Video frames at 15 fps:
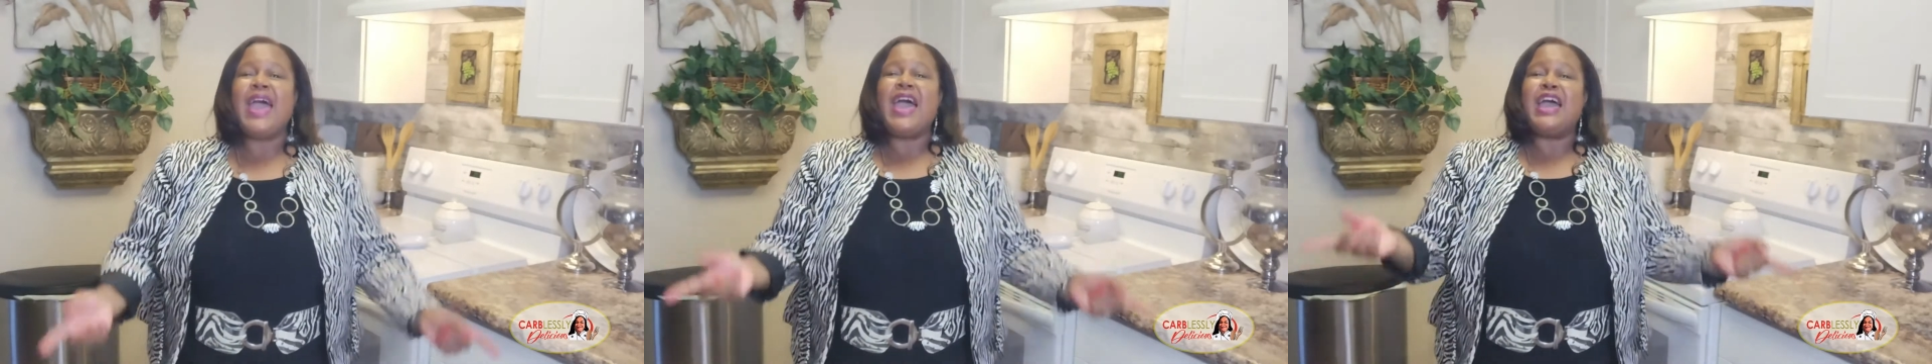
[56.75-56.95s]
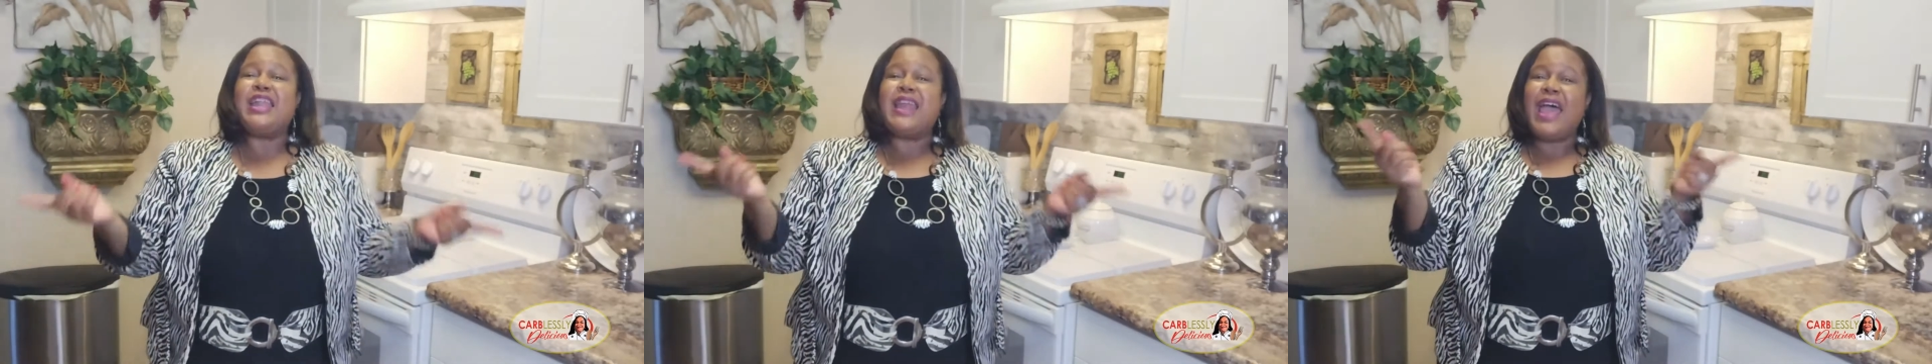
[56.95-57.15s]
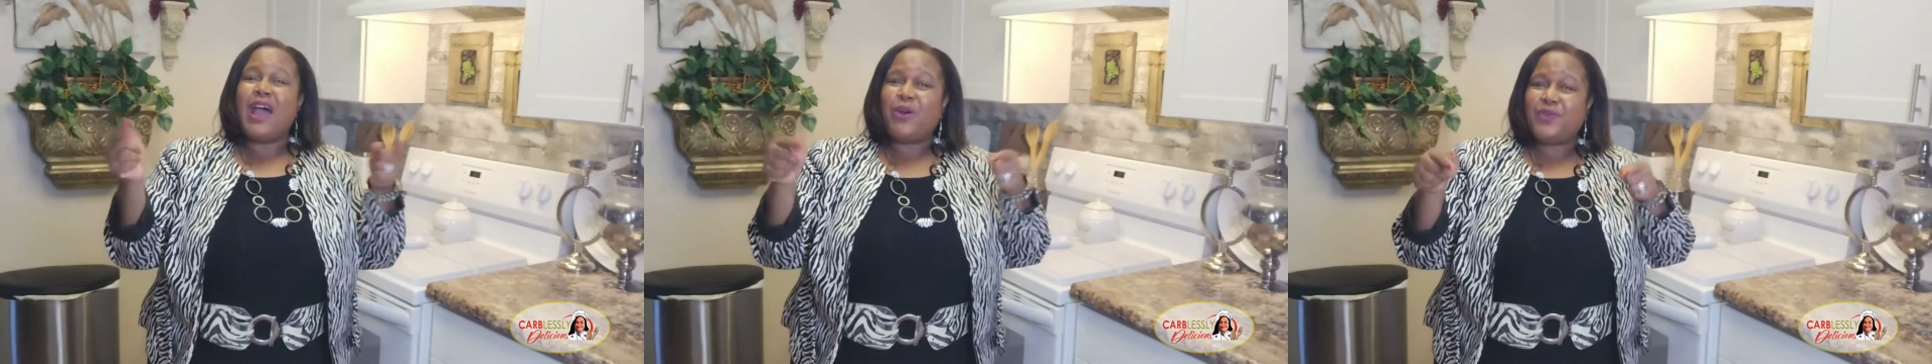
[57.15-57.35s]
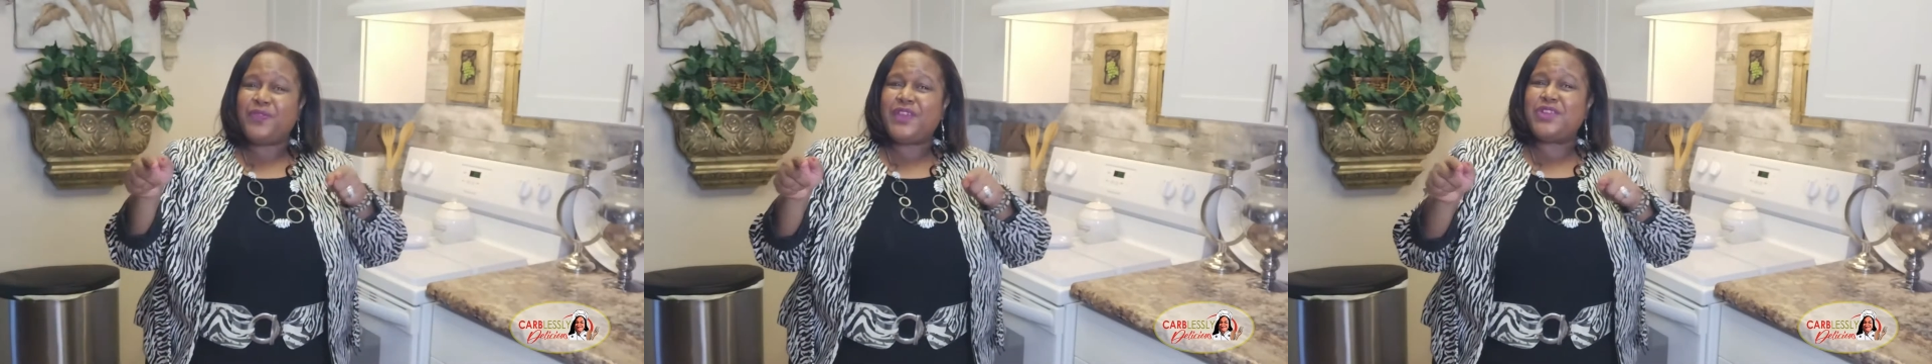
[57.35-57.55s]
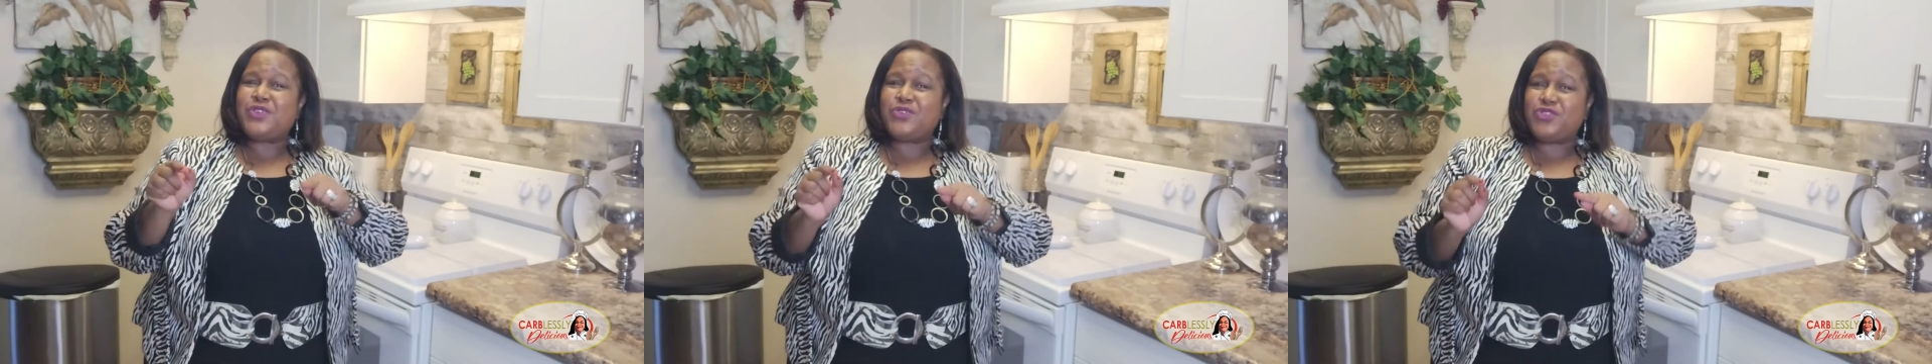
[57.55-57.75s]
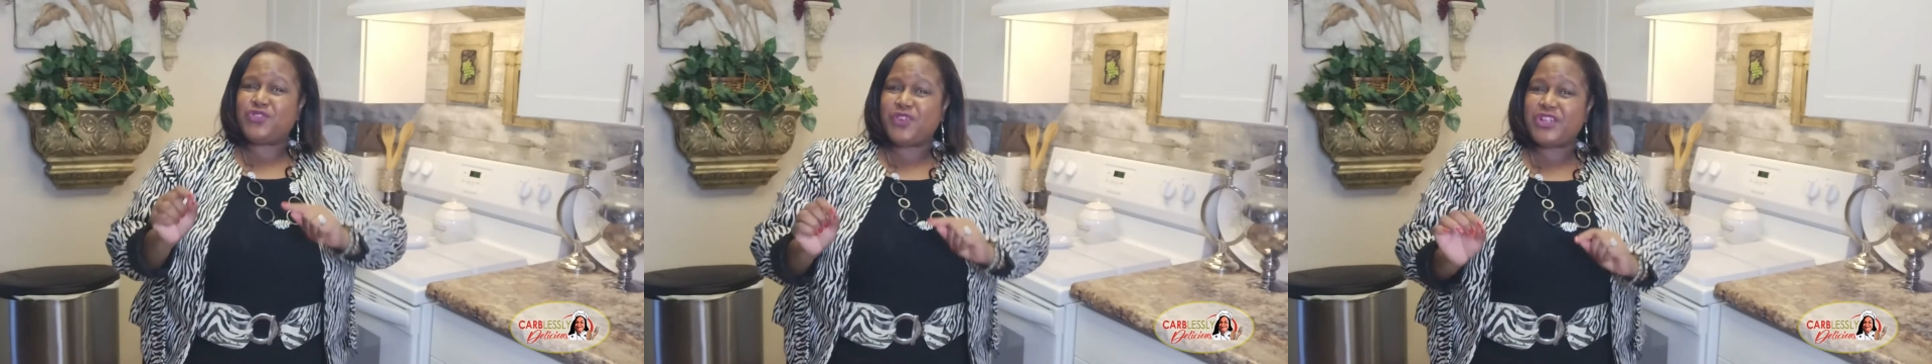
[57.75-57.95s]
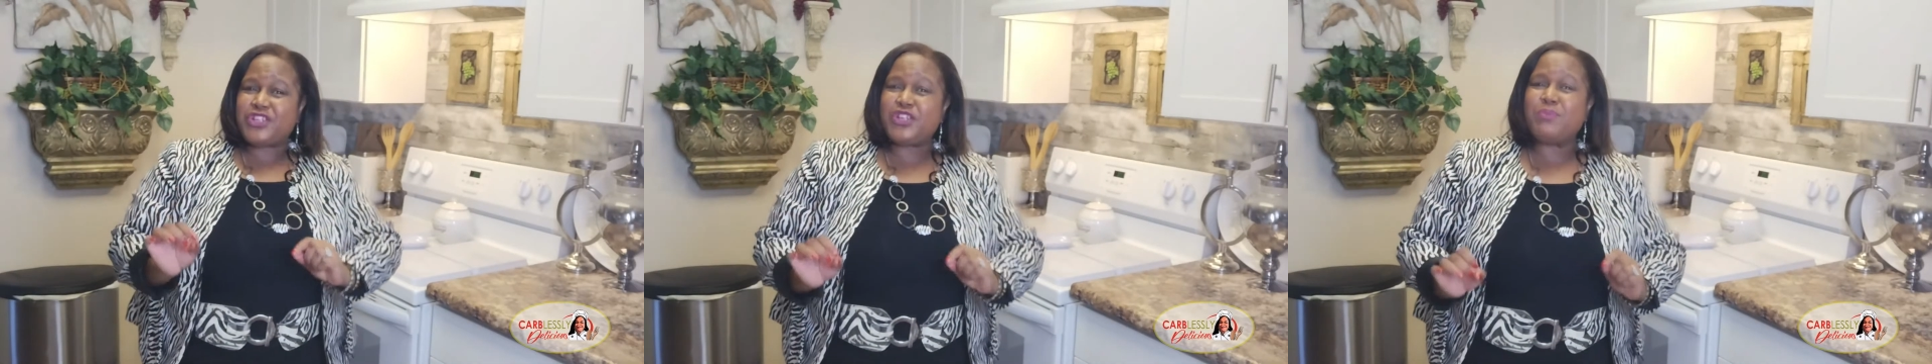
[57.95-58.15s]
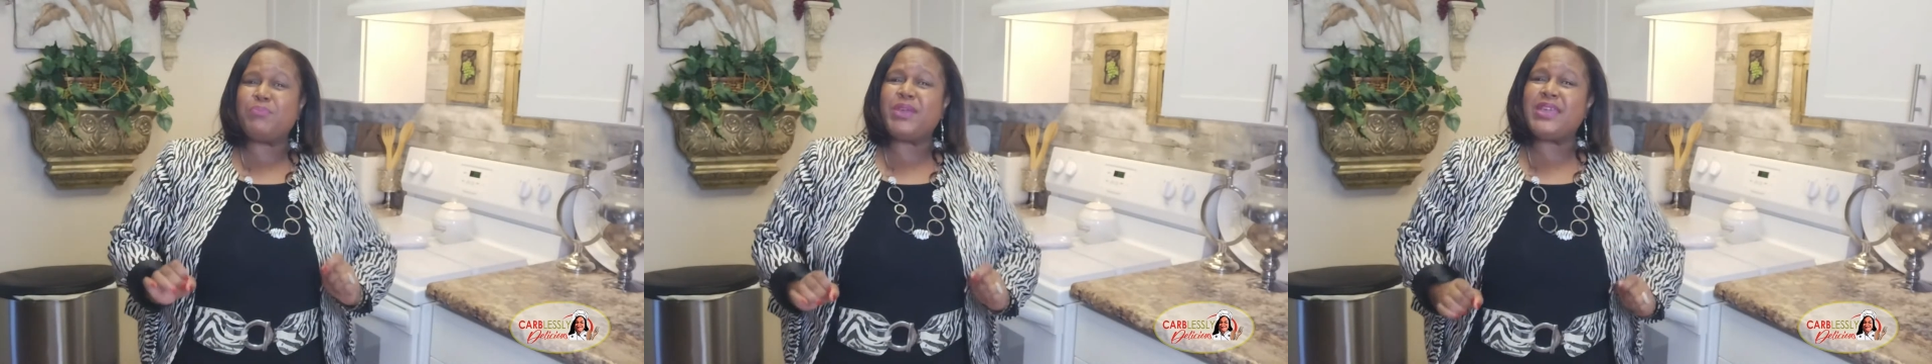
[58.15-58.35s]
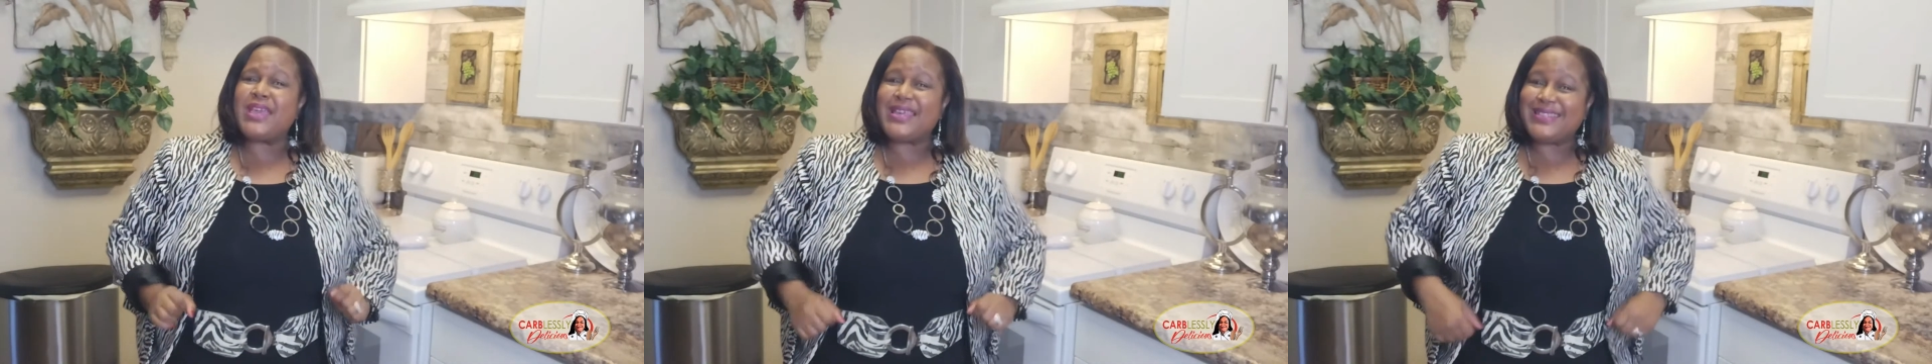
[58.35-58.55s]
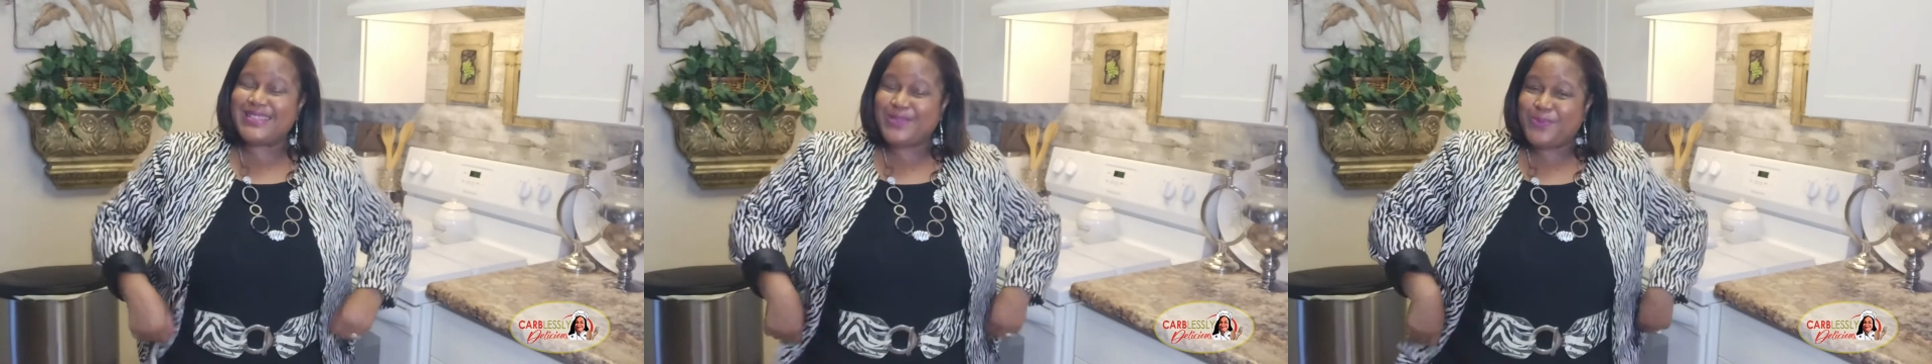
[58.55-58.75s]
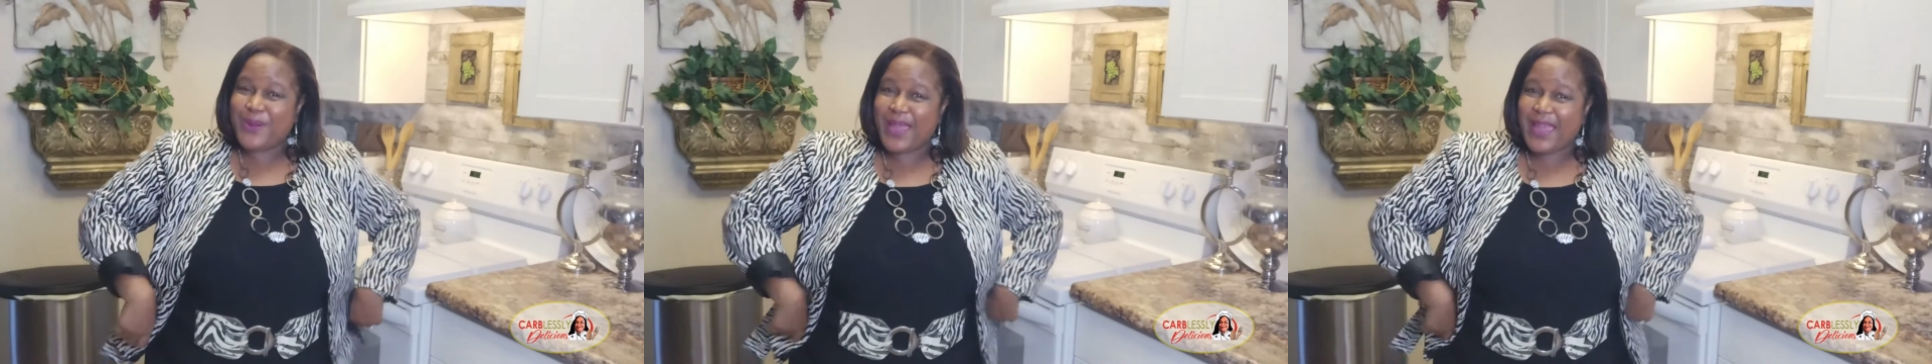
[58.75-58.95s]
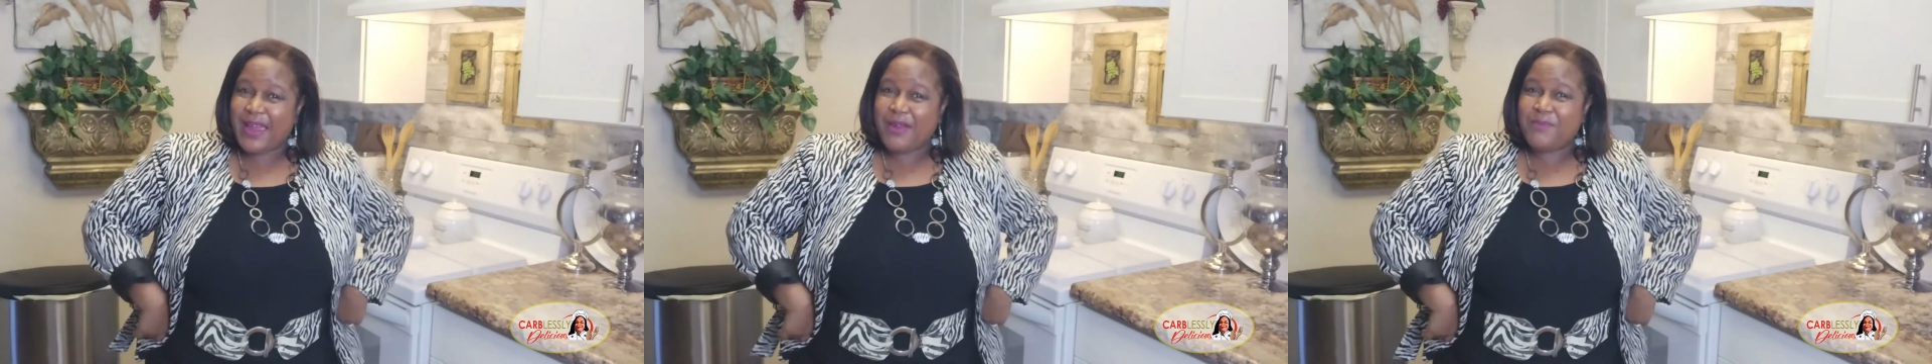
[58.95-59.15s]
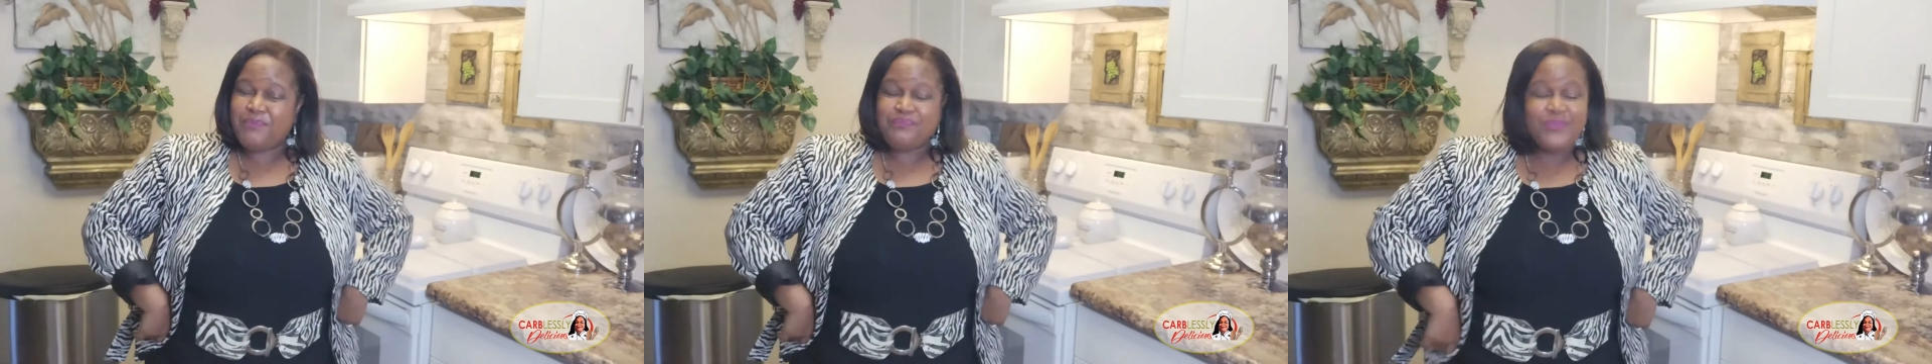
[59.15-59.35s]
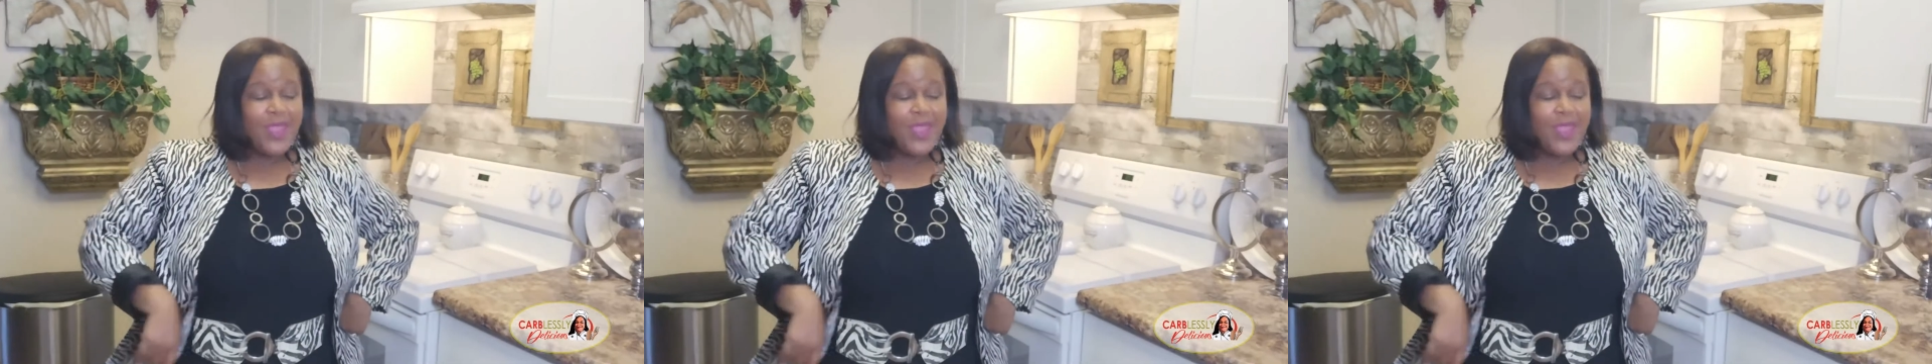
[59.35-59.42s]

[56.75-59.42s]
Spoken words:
And healthy nutrition begins where?